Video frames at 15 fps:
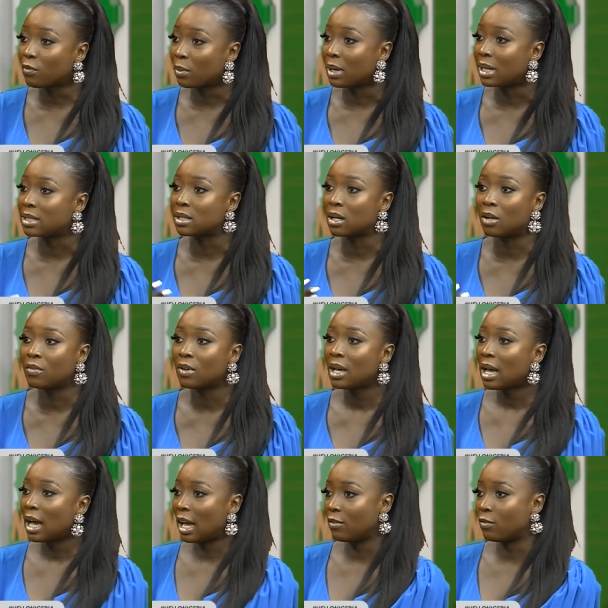for myself
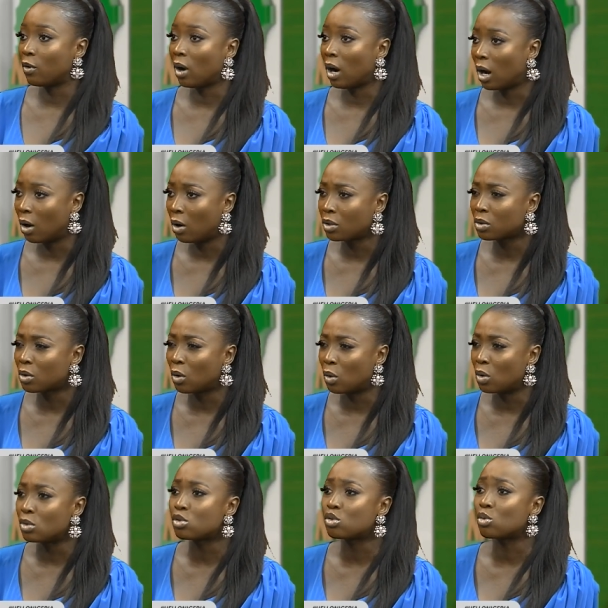and for our other
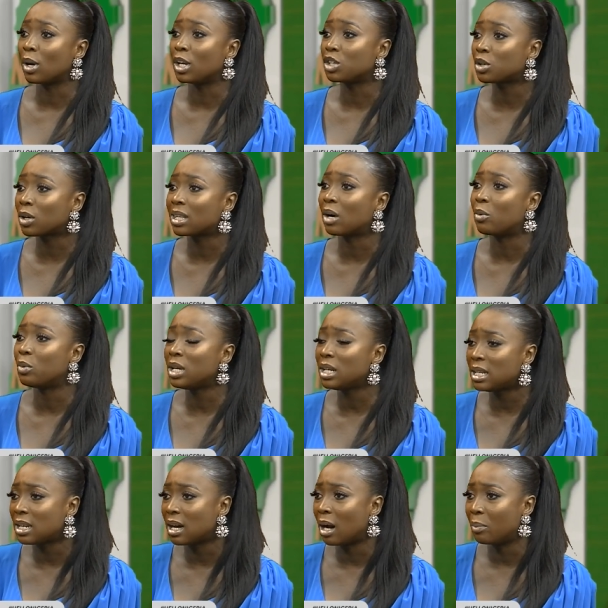co-hosts to ensure that we
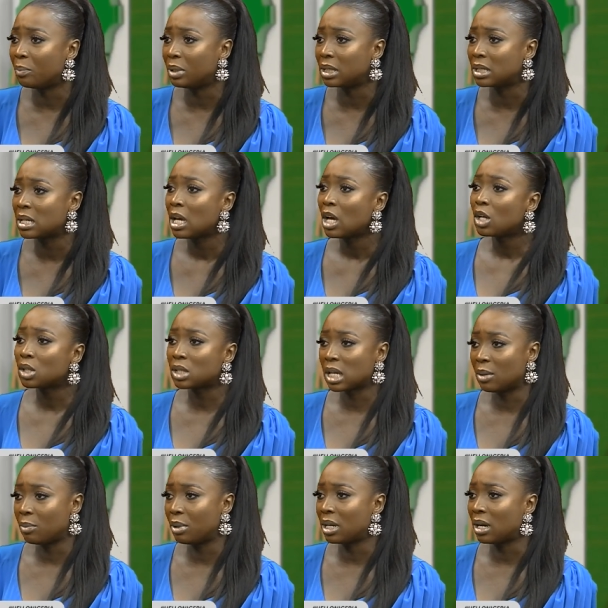did our bit to
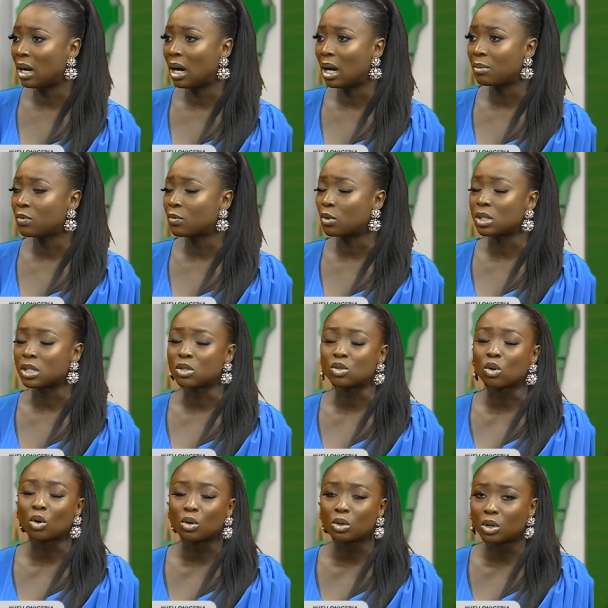celebrate our armed forces.
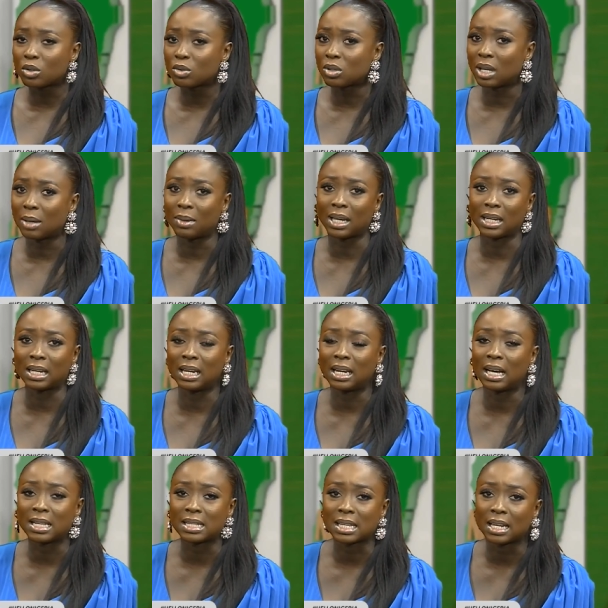So kudos to them, like Leila
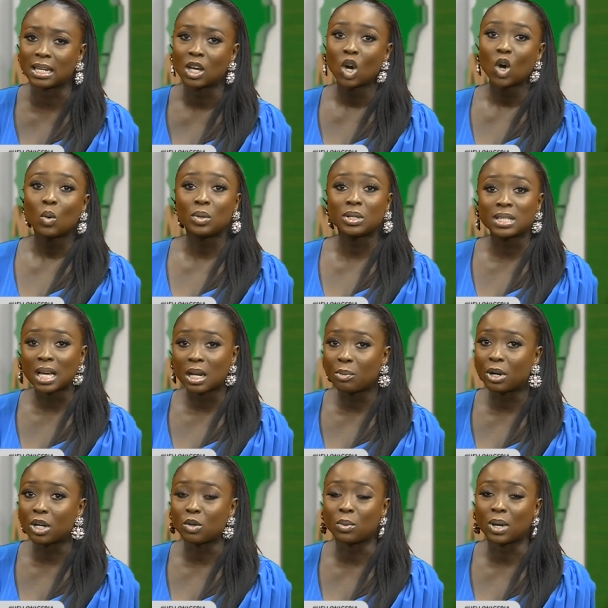has said, we
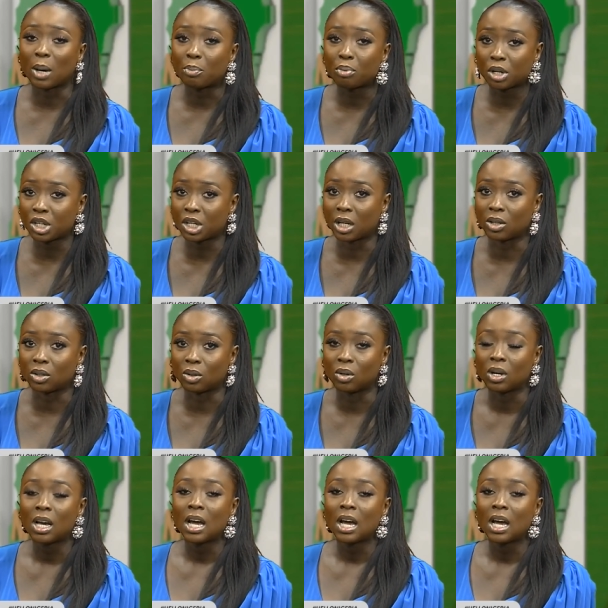celebrate you, we appreciate you,